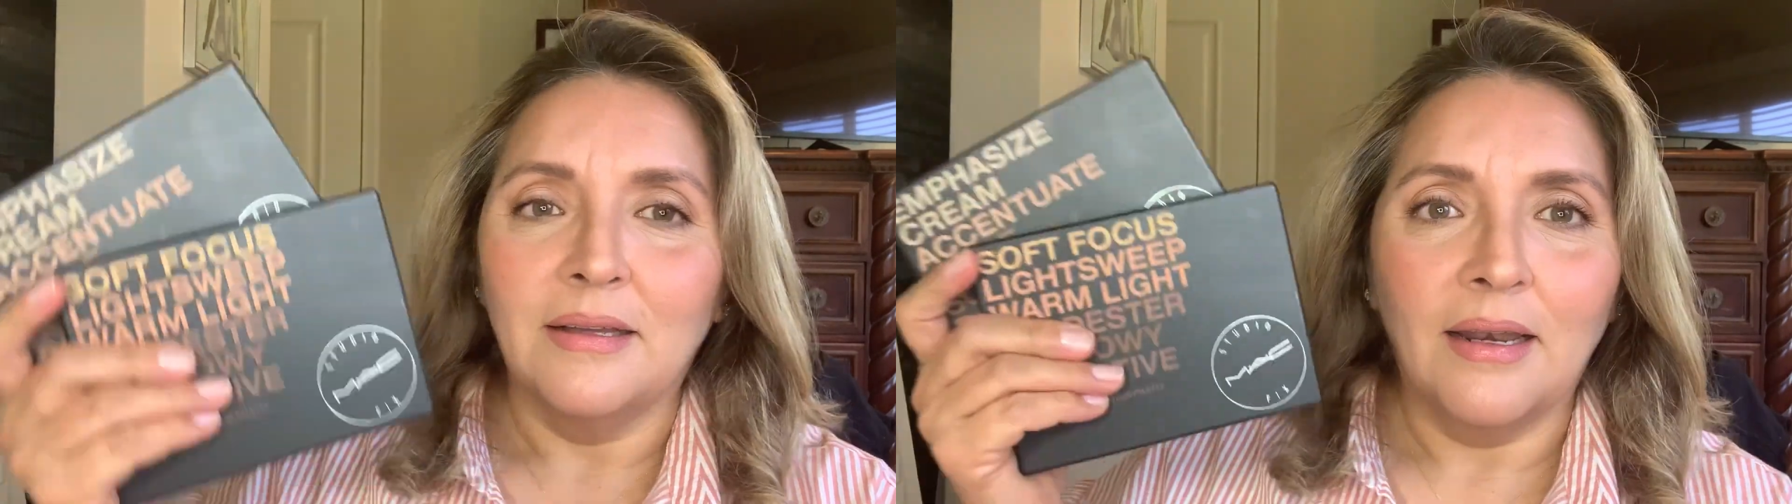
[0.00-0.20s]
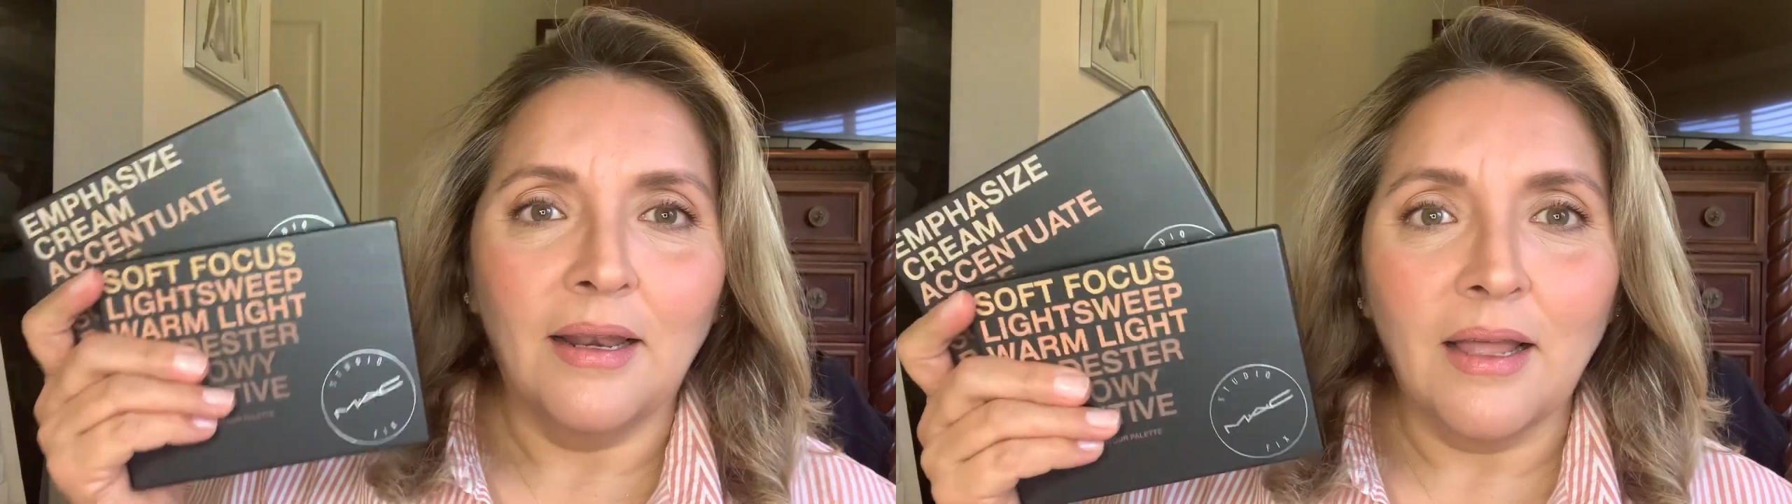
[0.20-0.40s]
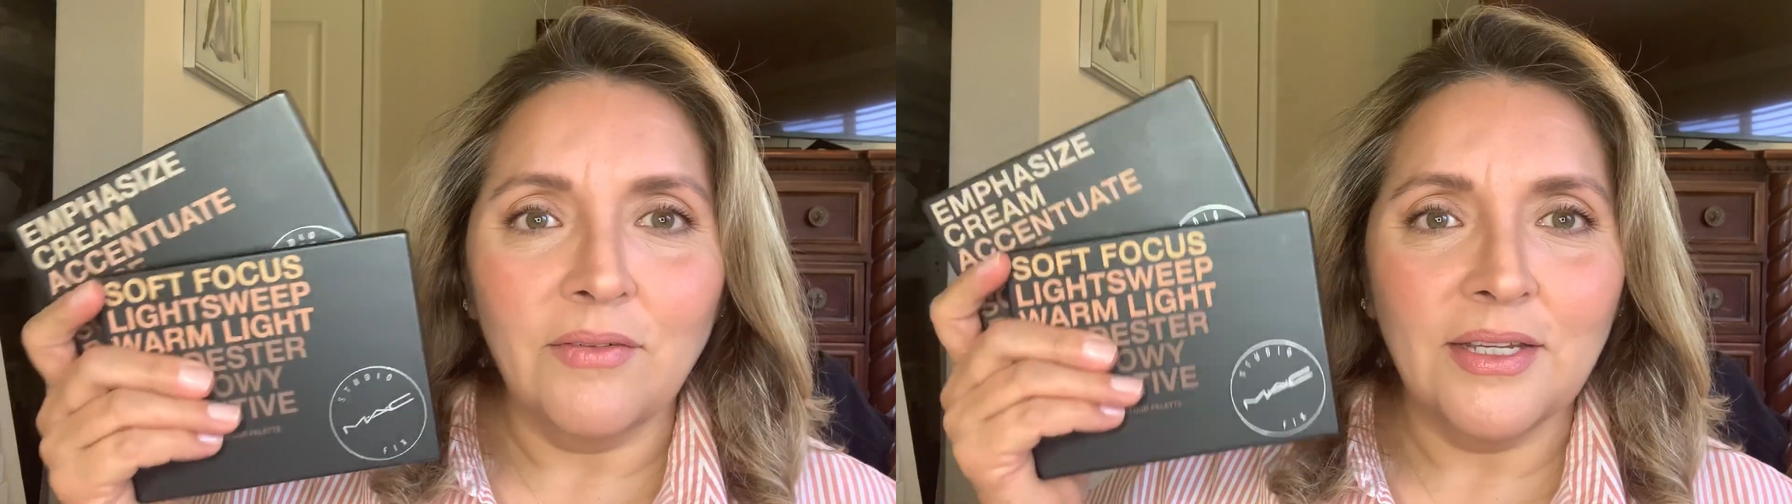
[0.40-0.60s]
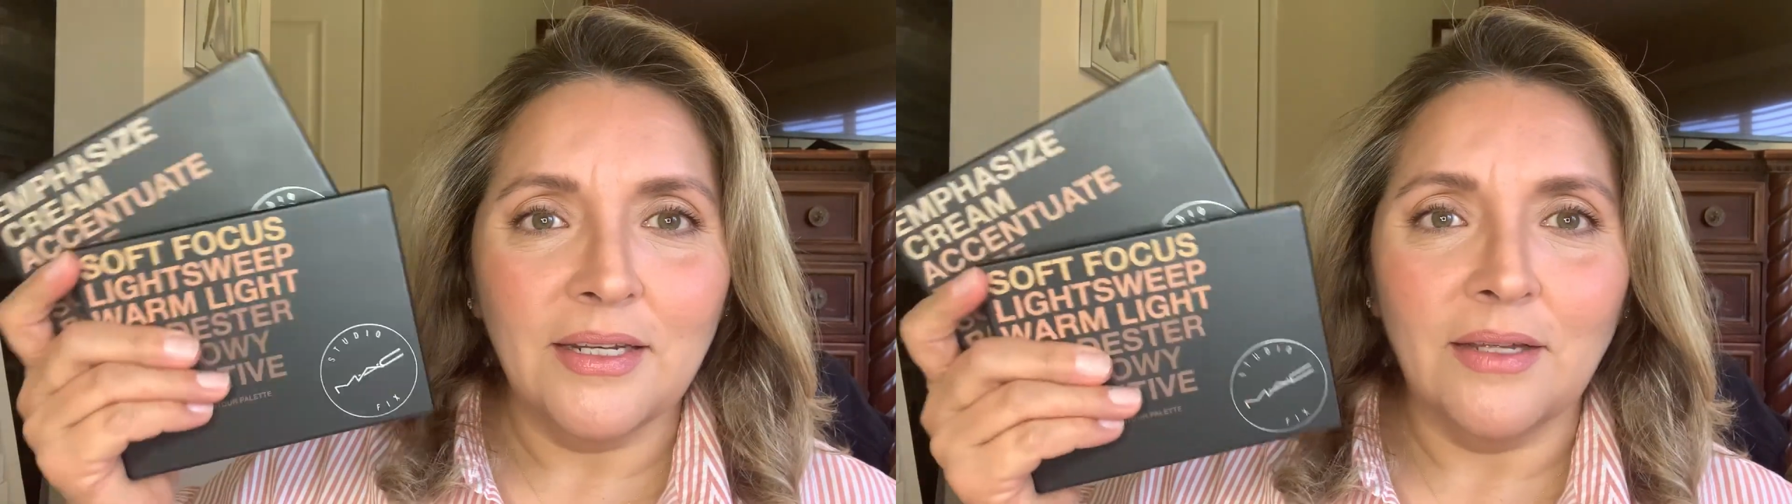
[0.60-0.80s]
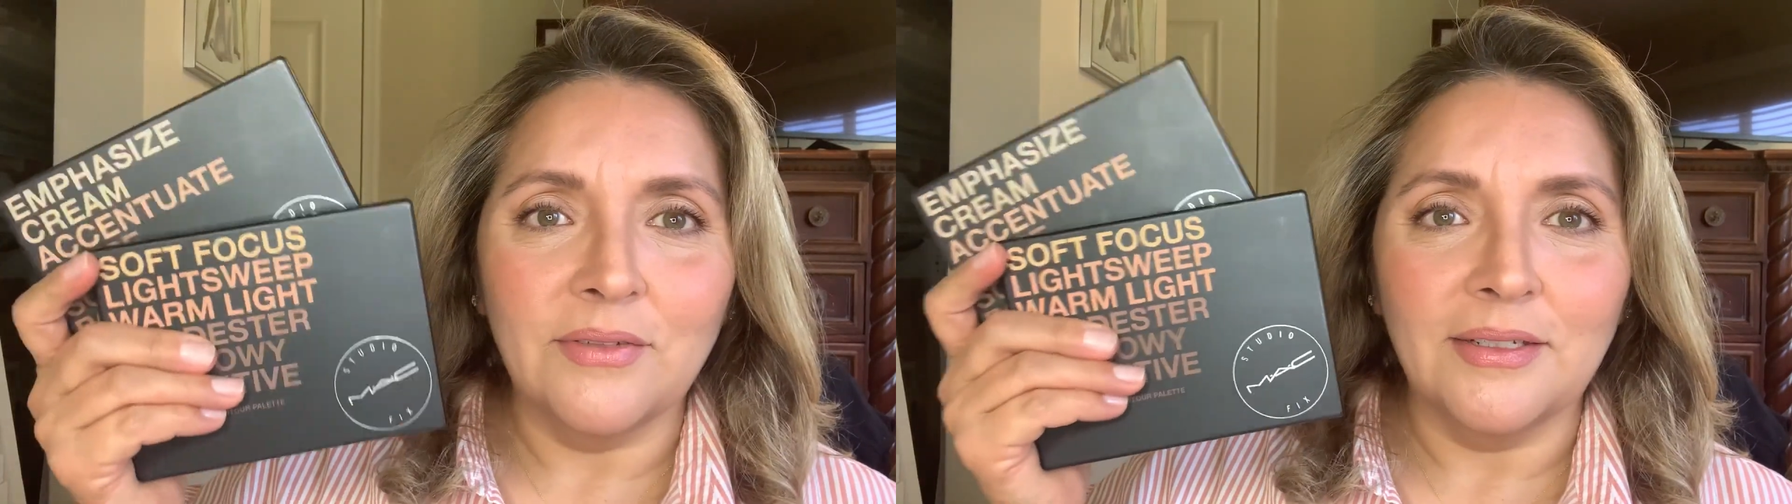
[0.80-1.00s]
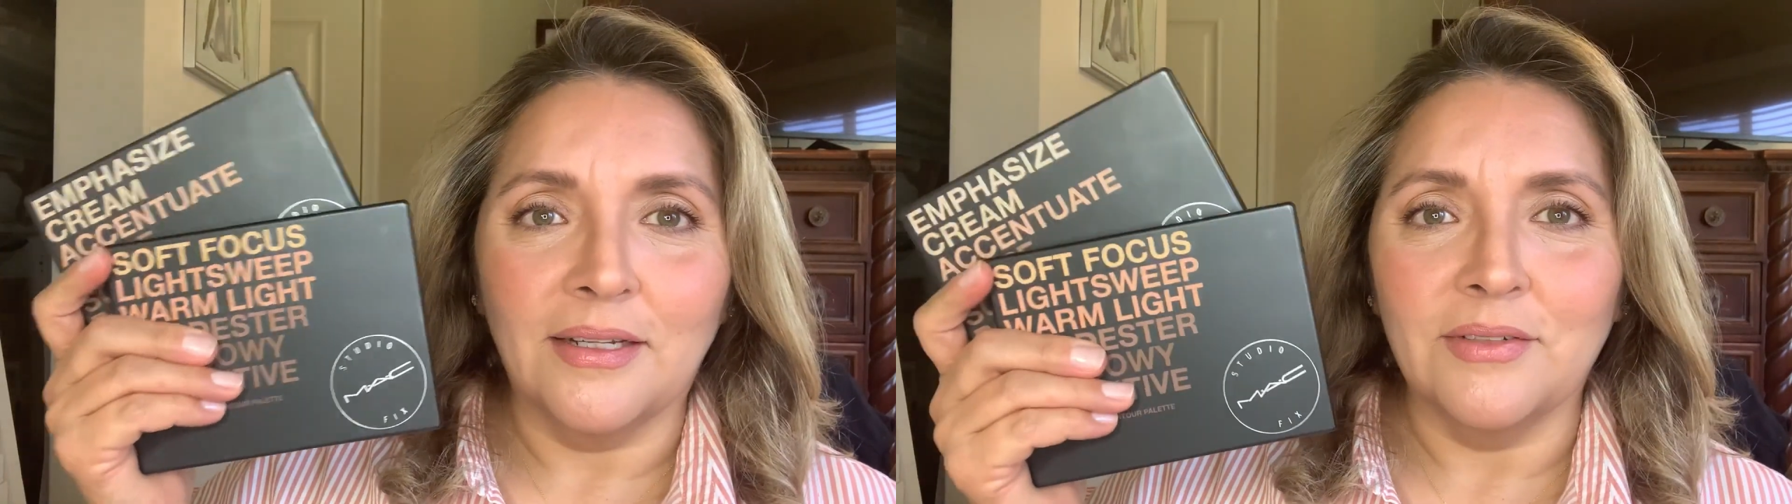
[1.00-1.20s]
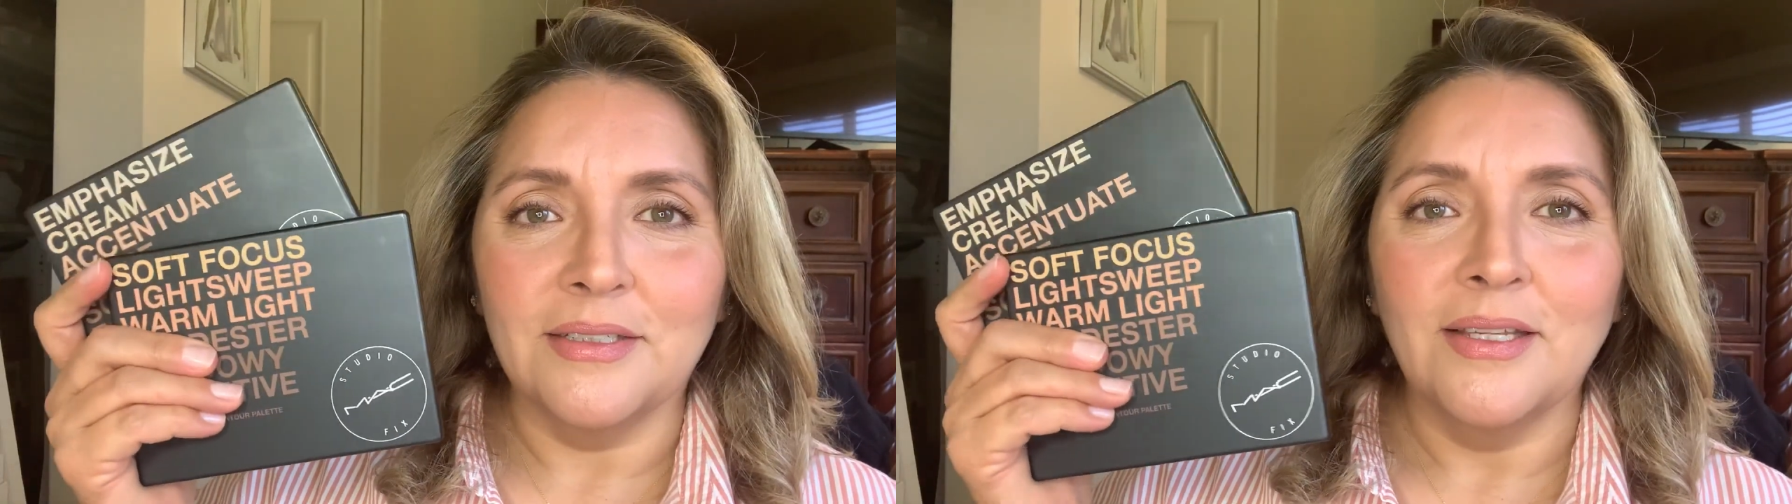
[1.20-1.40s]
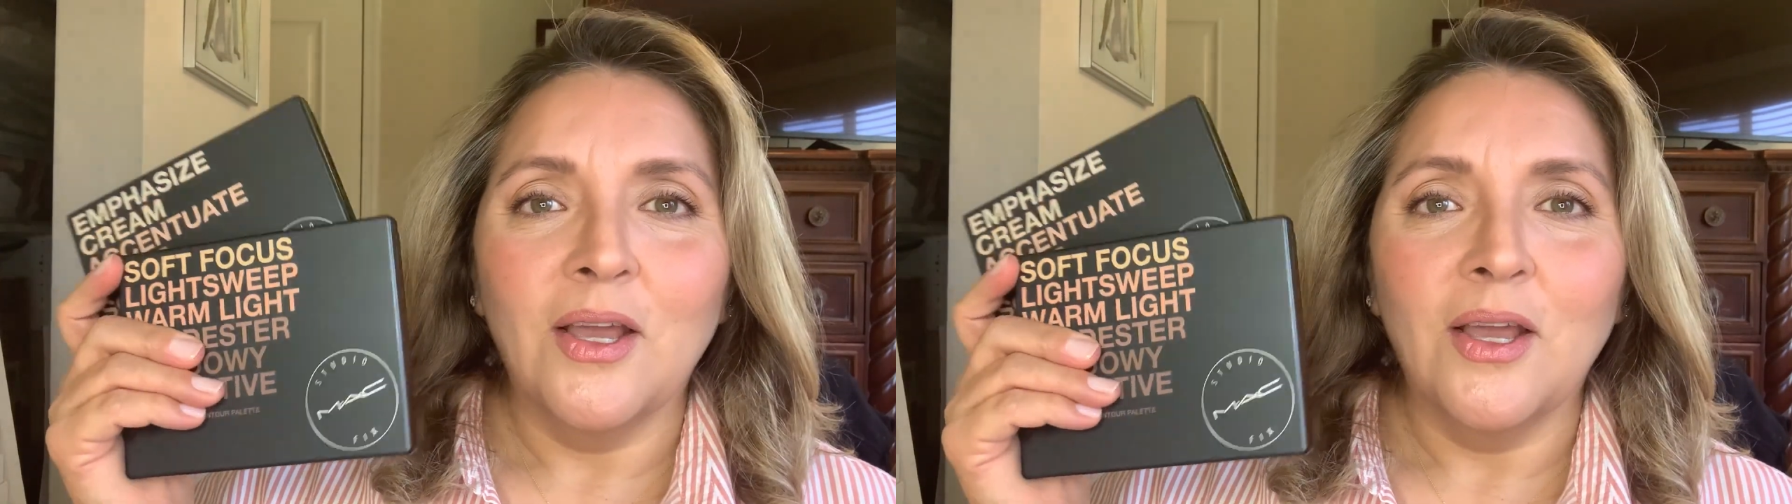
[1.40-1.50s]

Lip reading: Love it, love it, love it.